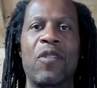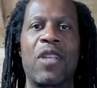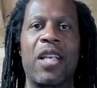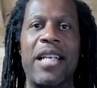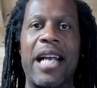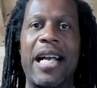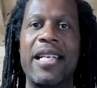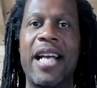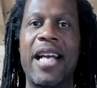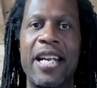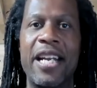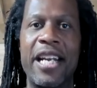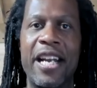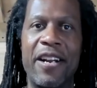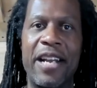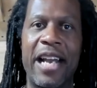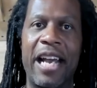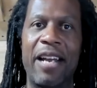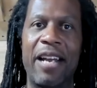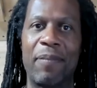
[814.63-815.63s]
Not done here
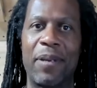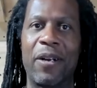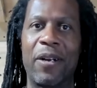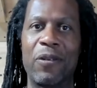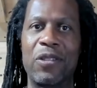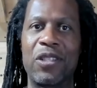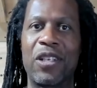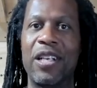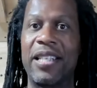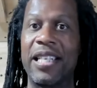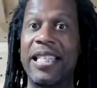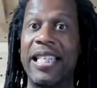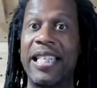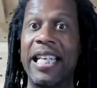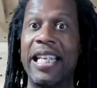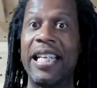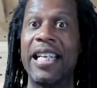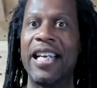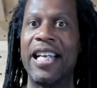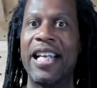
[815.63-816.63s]
yet, but it was good to
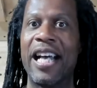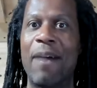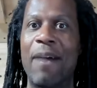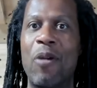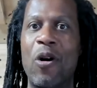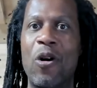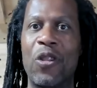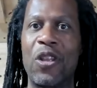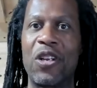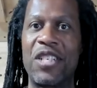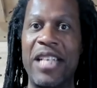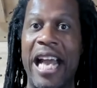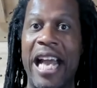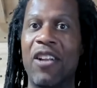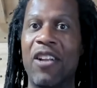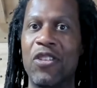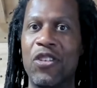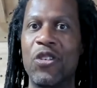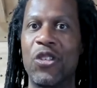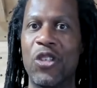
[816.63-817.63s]
see mm-hmm. a boulder
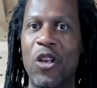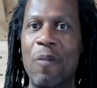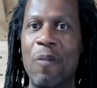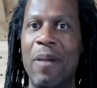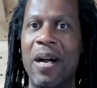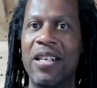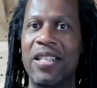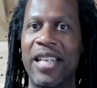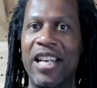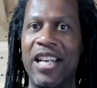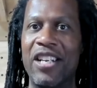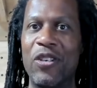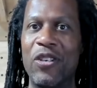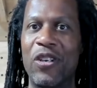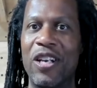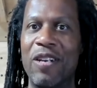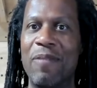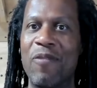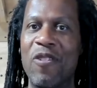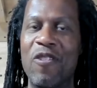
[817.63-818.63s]
challenge yeah. you so much that you
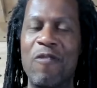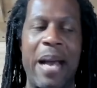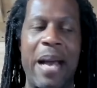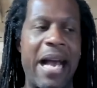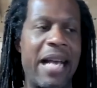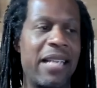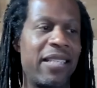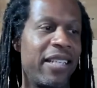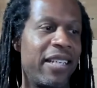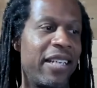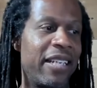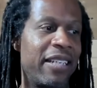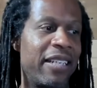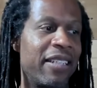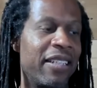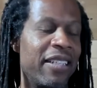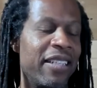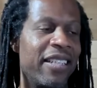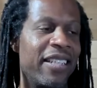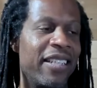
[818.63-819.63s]
couldn't move past it, and
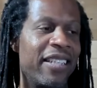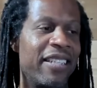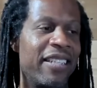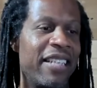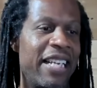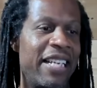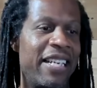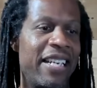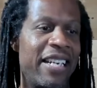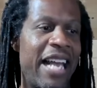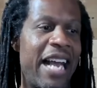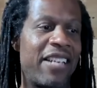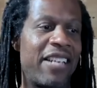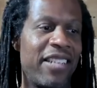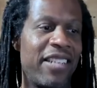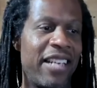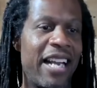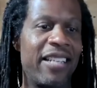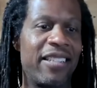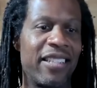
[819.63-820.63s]
and then
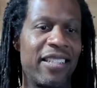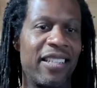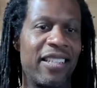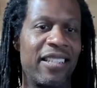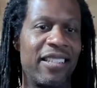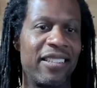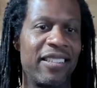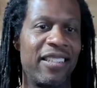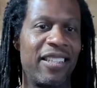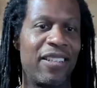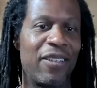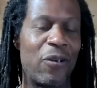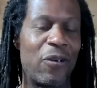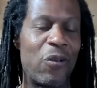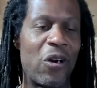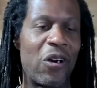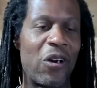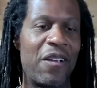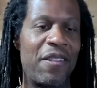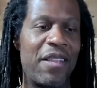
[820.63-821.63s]
actually had to you know
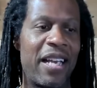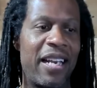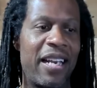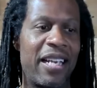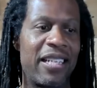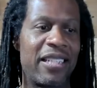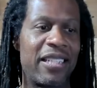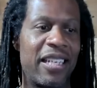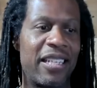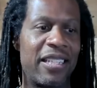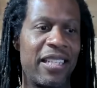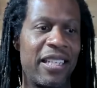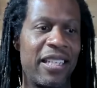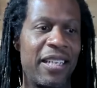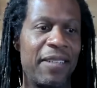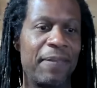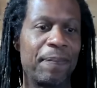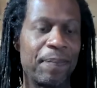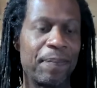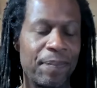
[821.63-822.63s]
work on that actually at the
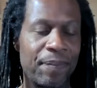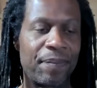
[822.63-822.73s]
end.